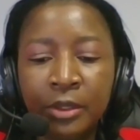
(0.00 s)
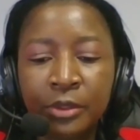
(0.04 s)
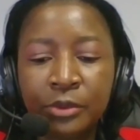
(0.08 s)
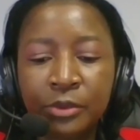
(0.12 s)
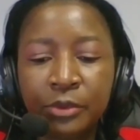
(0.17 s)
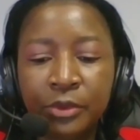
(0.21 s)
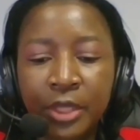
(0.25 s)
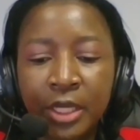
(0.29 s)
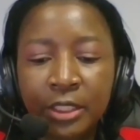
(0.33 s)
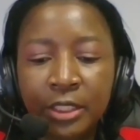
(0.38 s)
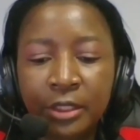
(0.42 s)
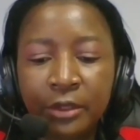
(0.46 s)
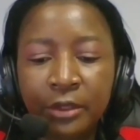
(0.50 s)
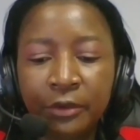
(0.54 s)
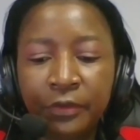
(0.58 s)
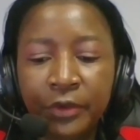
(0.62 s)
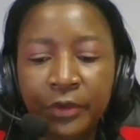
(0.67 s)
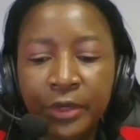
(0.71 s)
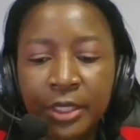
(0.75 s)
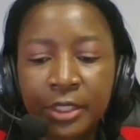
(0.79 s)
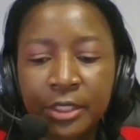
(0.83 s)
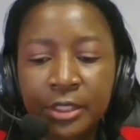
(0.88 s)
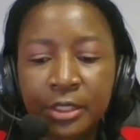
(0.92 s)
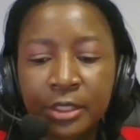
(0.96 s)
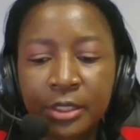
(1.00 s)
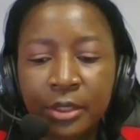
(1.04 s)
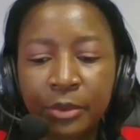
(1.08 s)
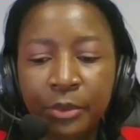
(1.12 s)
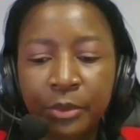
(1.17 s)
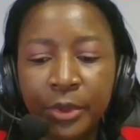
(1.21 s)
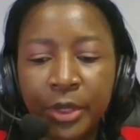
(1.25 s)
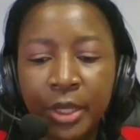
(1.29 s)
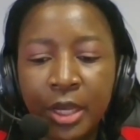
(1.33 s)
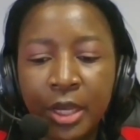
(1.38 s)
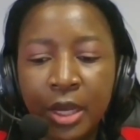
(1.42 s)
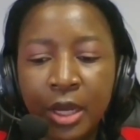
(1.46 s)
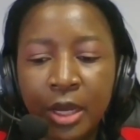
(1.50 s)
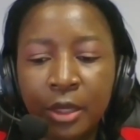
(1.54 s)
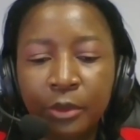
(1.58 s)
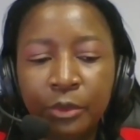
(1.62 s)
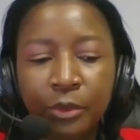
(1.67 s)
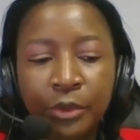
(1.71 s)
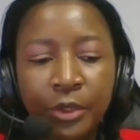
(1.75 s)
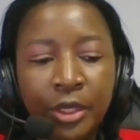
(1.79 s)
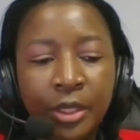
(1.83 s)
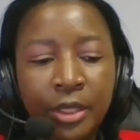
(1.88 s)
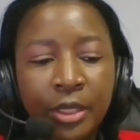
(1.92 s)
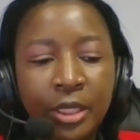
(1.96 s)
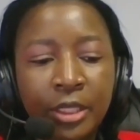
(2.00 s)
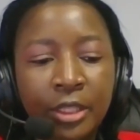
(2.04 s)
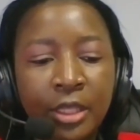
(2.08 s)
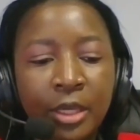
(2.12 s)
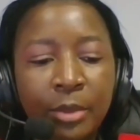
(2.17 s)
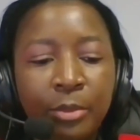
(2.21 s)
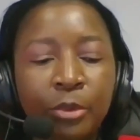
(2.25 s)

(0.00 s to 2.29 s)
To that effect, we are looking at